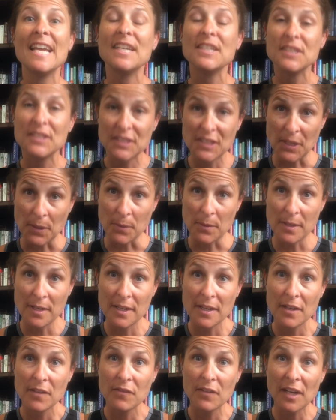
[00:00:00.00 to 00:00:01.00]
So,
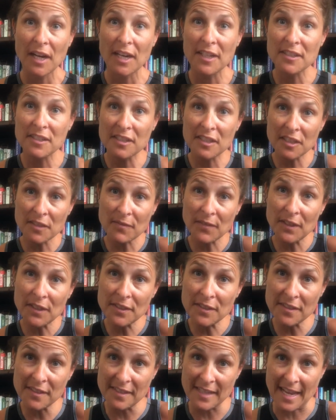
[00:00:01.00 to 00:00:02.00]
first
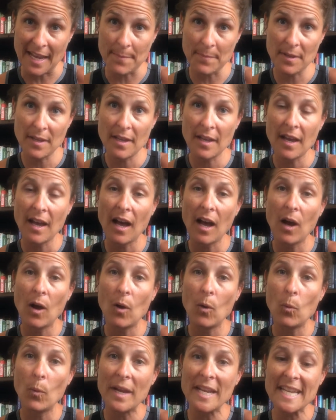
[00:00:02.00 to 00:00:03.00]
step,
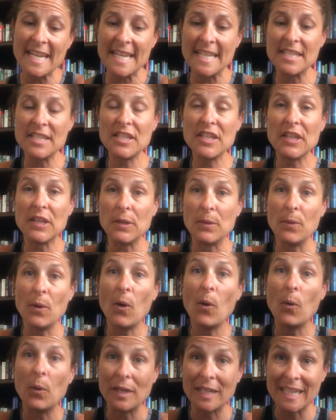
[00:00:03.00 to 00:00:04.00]
we need to
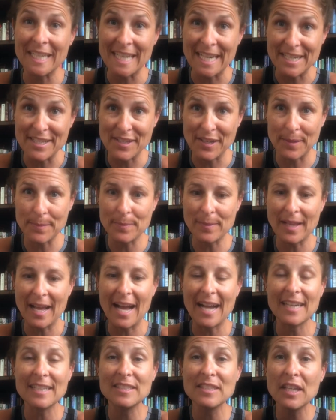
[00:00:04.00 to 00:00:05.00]
organize our
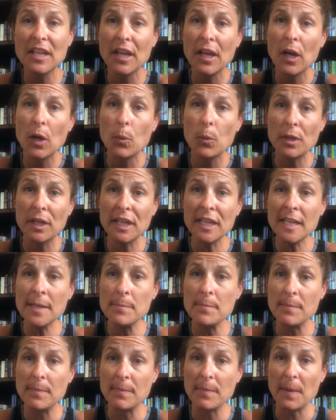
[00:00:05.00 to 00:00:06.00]
blocks. We're
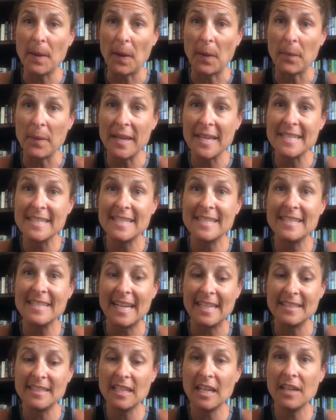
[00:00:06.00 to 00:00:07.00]
going to go in
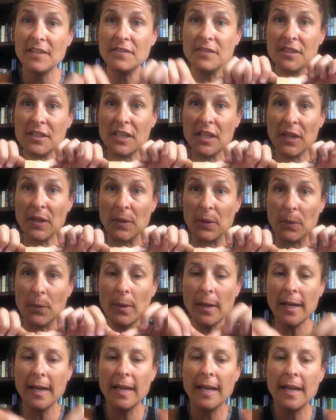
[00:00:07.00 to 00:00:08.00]
sets of
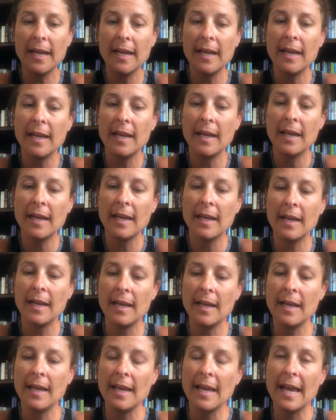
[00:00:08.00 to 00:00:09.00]
2
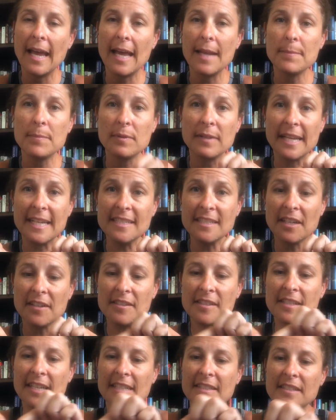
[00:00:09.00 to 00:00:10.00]
and place
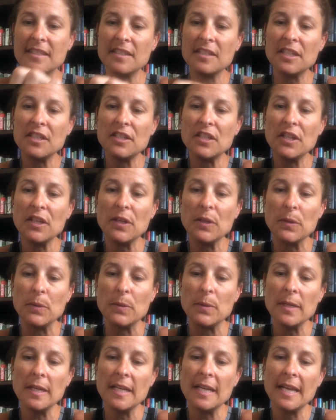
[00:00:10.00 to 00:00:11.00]
our sets into
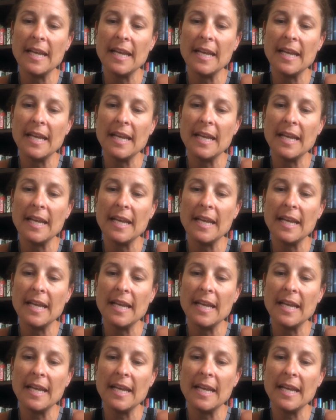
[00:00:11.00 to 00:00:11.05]
2